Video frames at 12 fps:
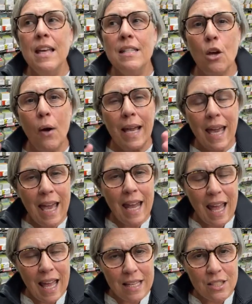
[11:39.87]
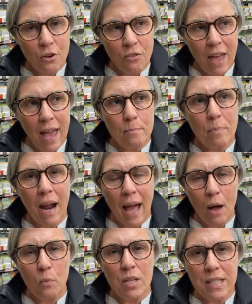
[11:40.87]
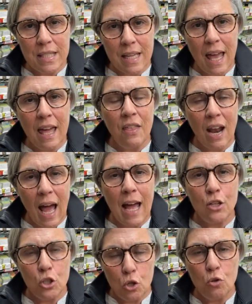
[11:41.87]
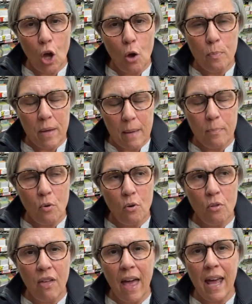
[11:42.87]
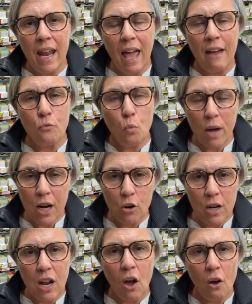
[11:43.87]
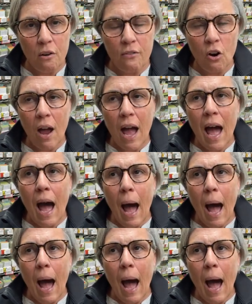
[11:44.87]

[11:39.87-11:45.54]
So I can't answer that, but I would say that I do know people that have wintered it over.